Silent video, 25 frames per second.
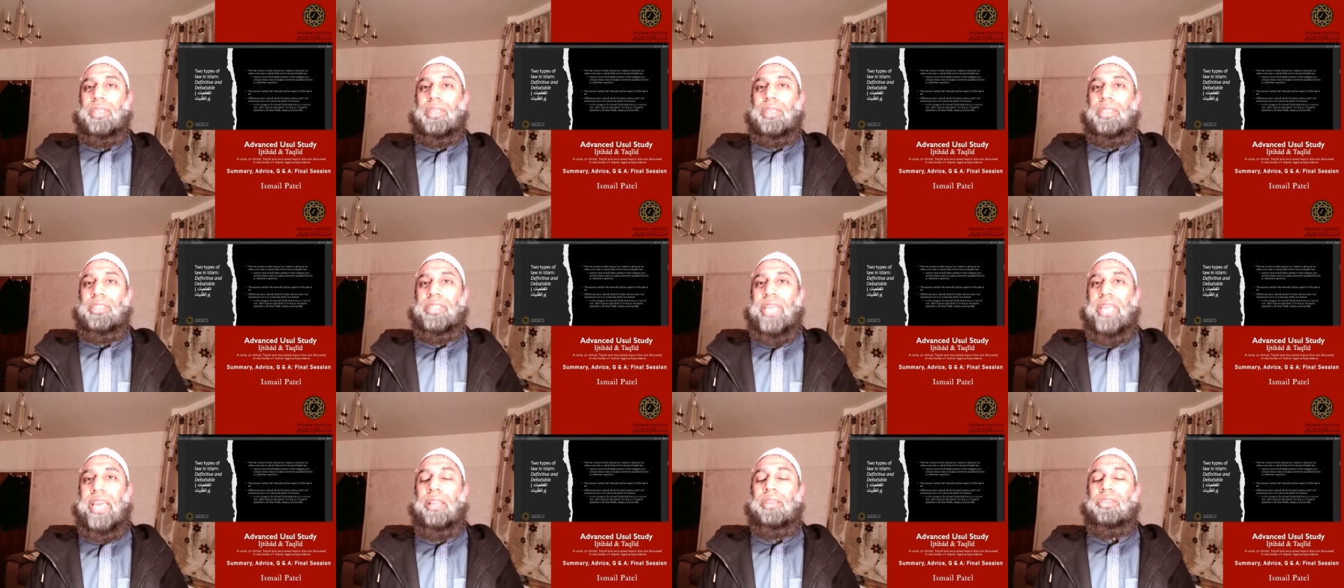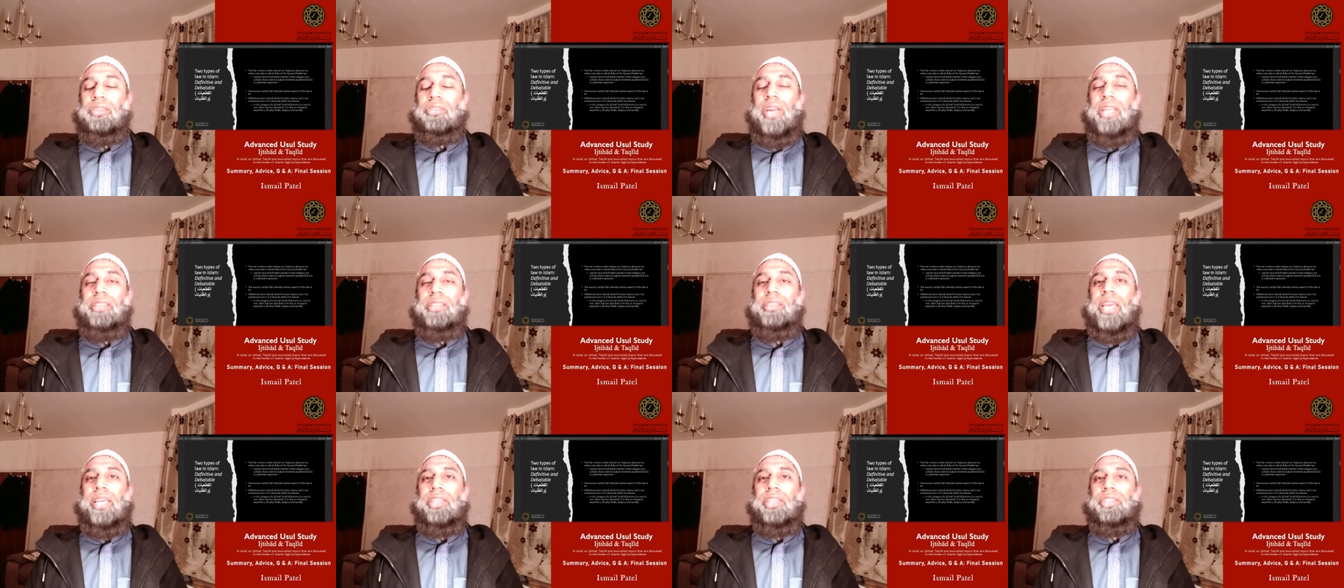sale
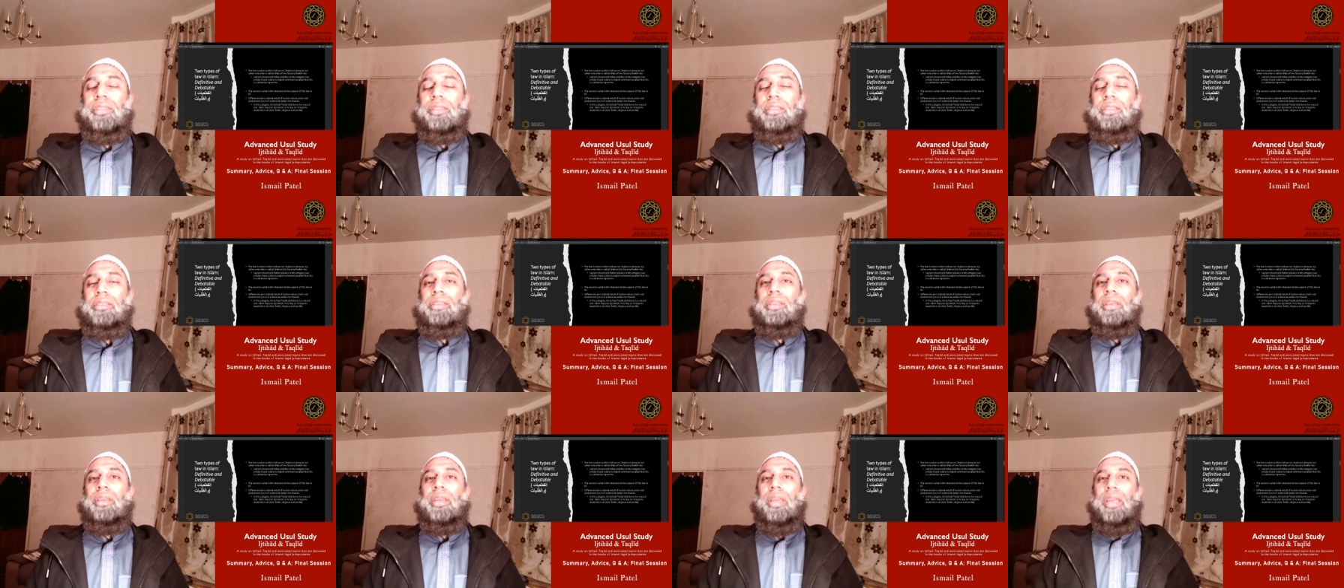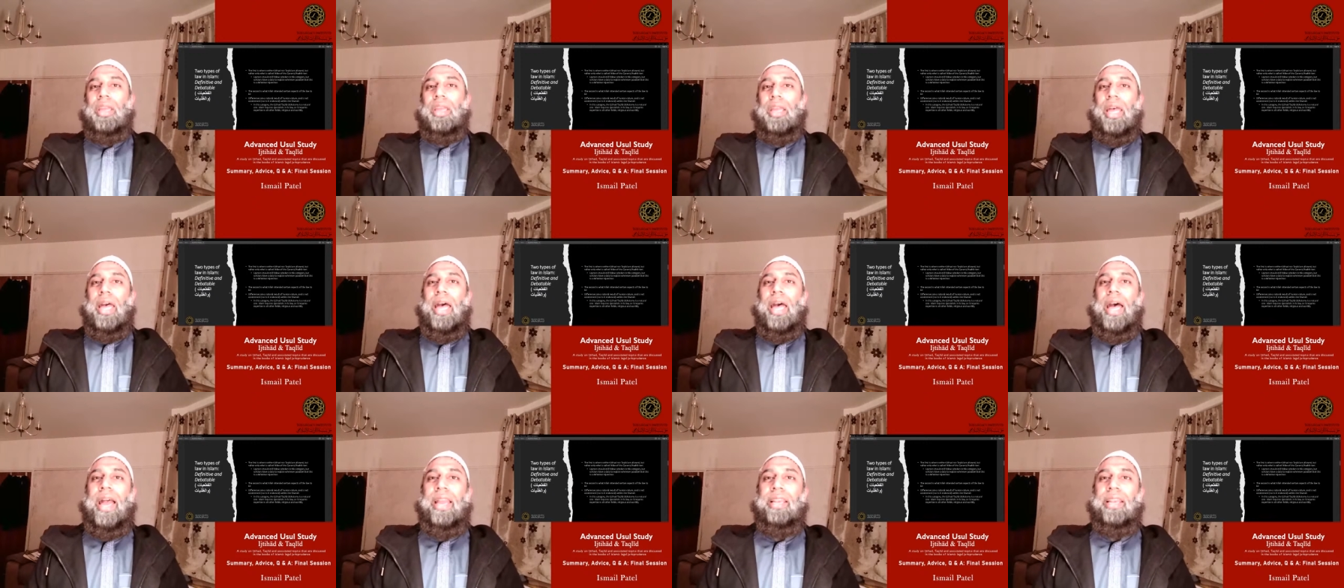transactions,
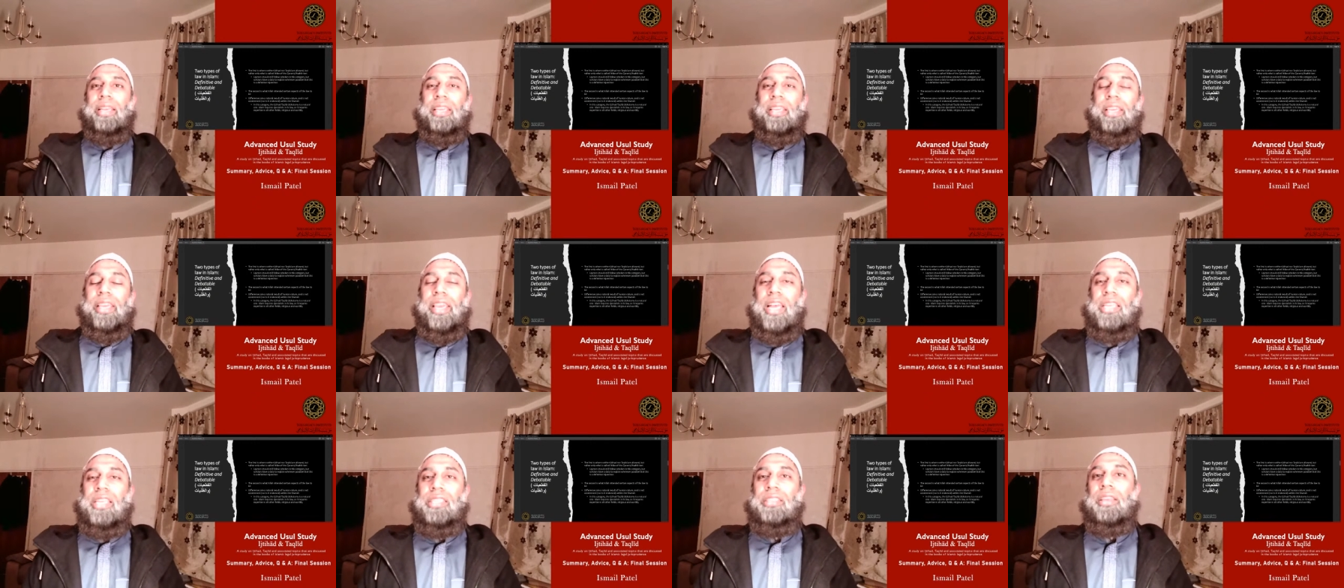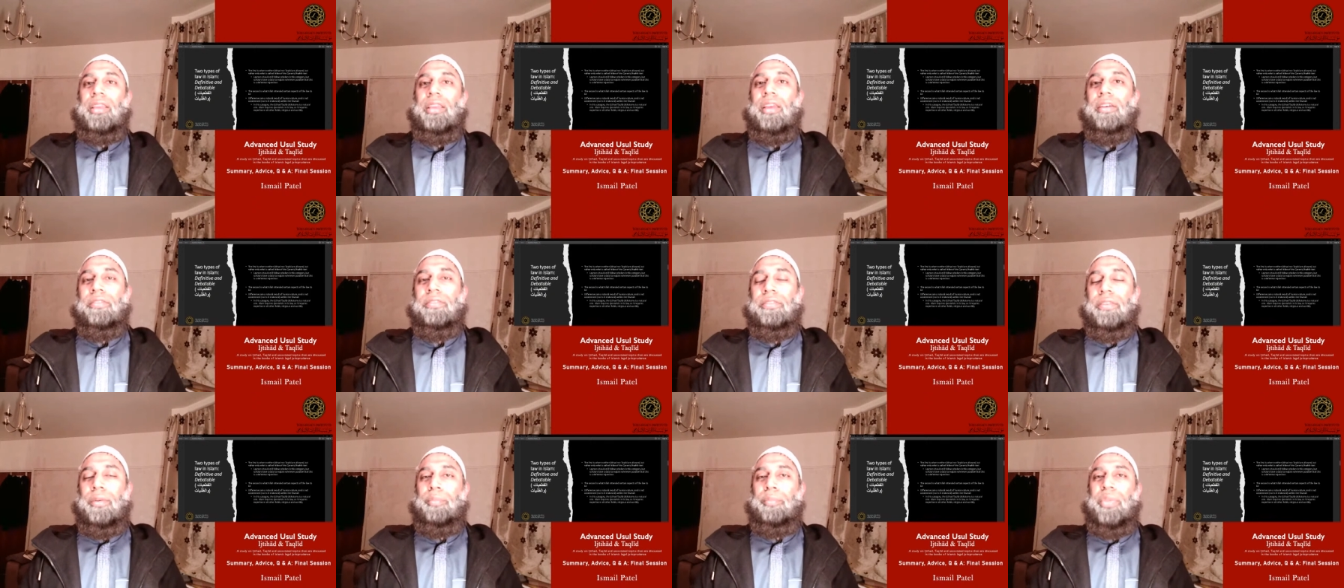and He has
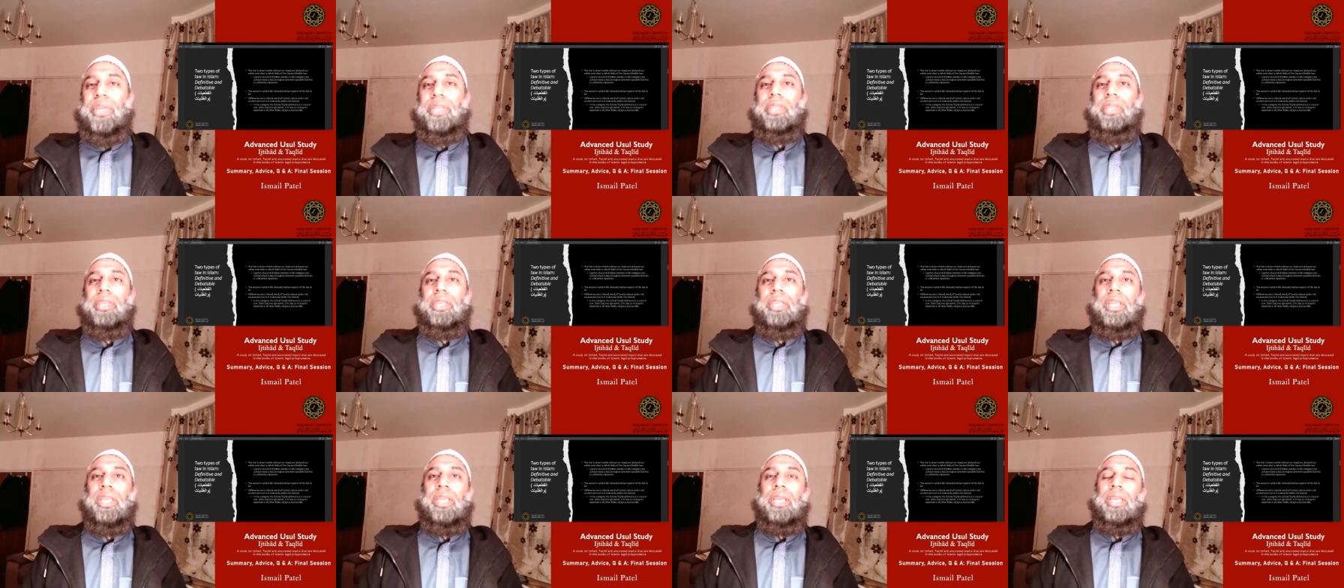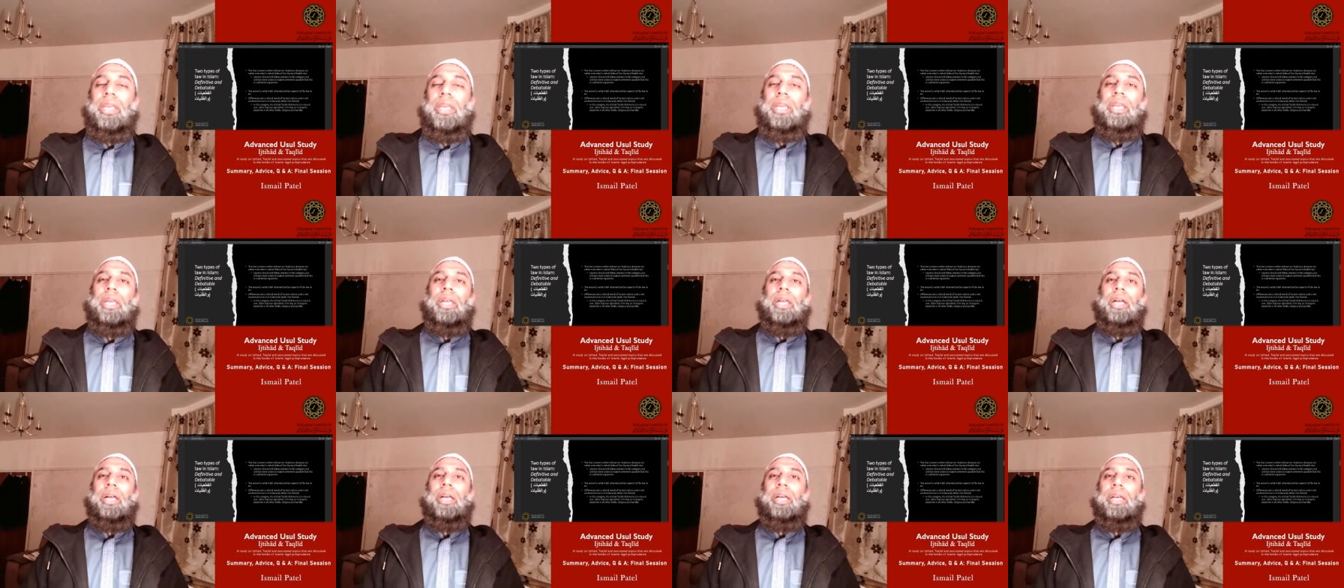forbidden
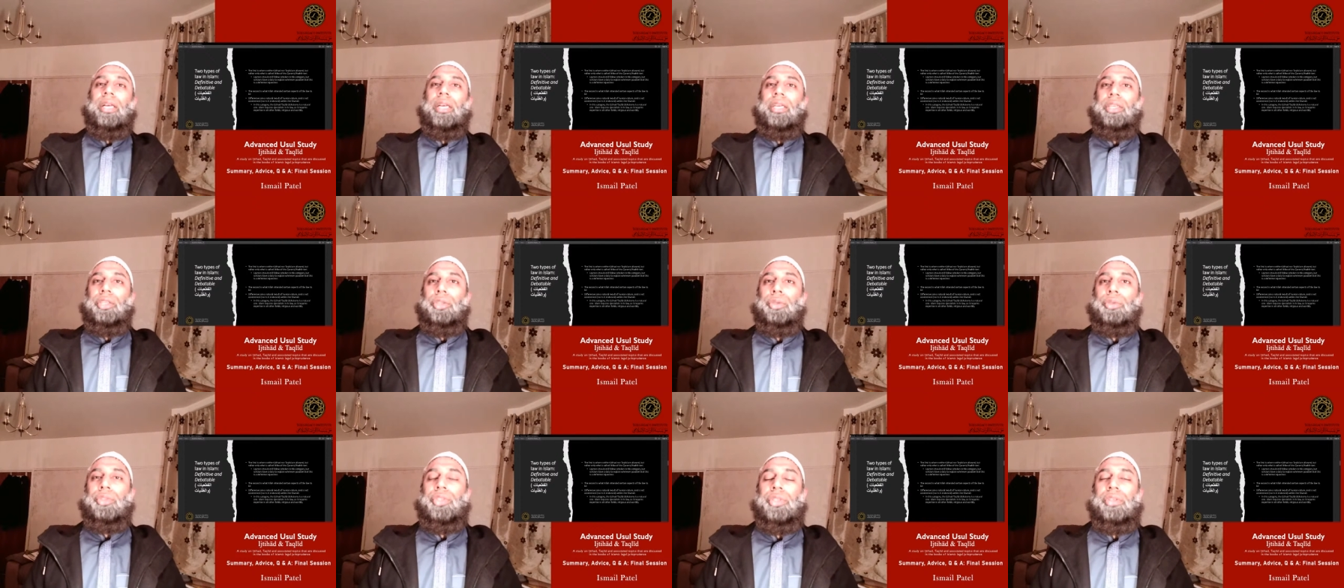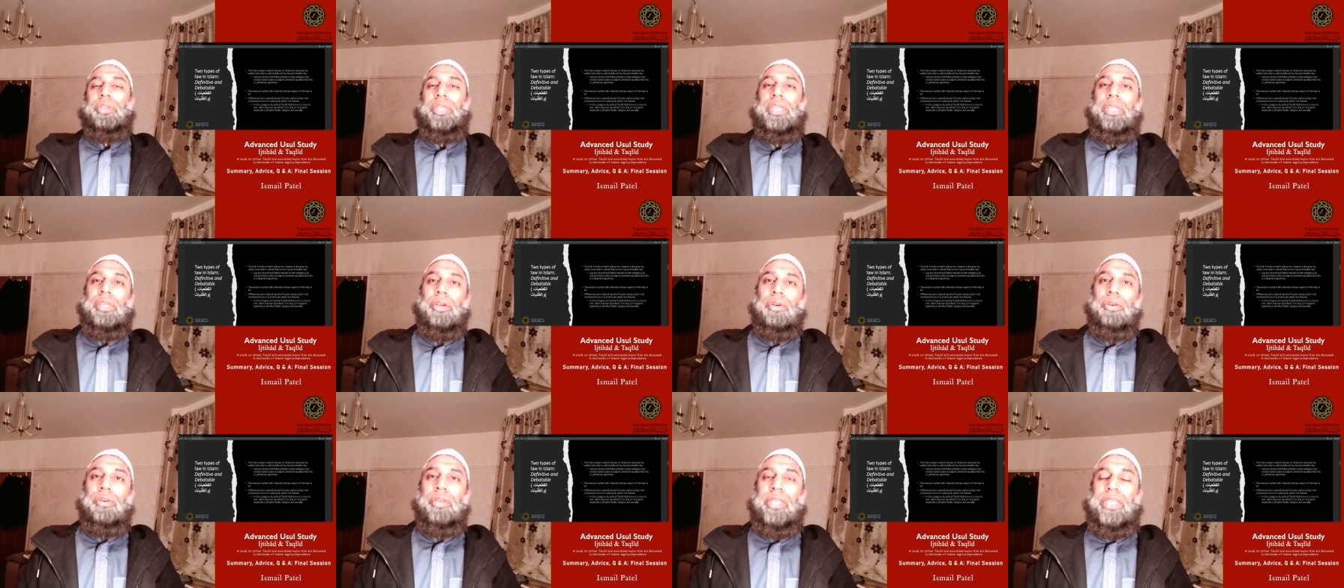
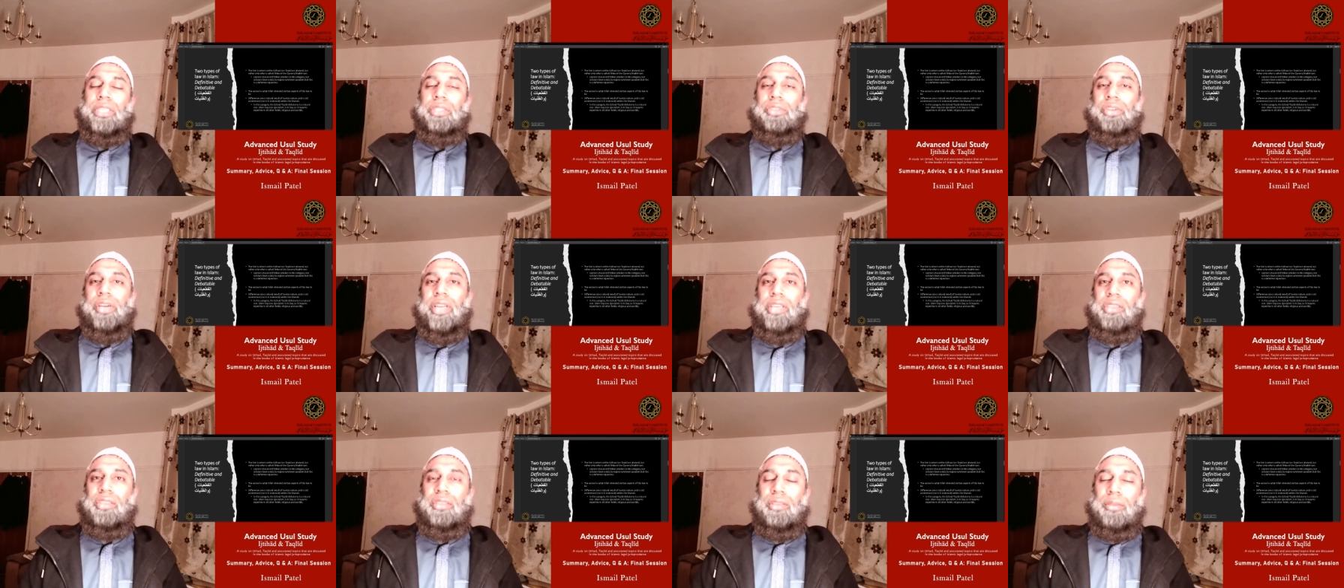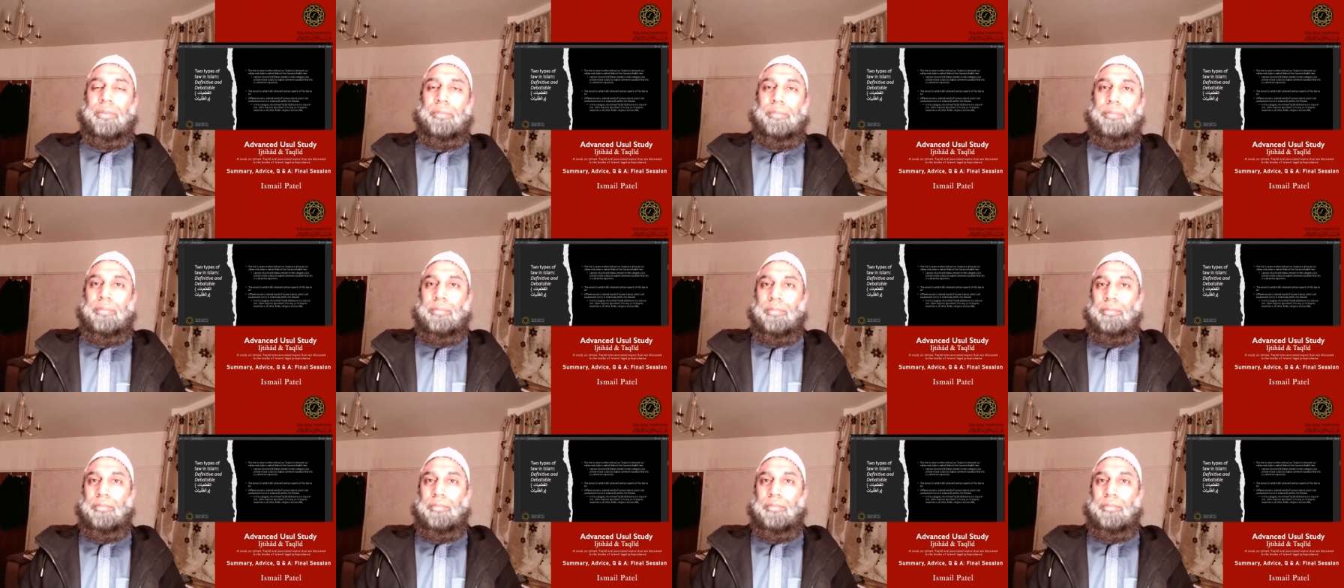usury or interest.